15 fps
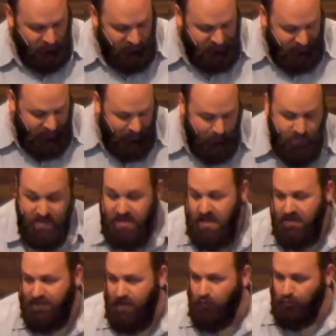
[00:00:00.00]
For some,
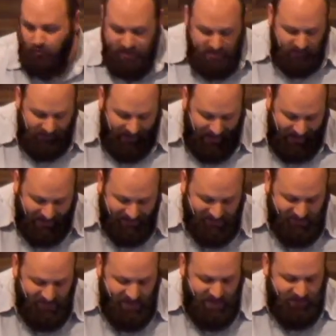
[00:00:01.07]
they realize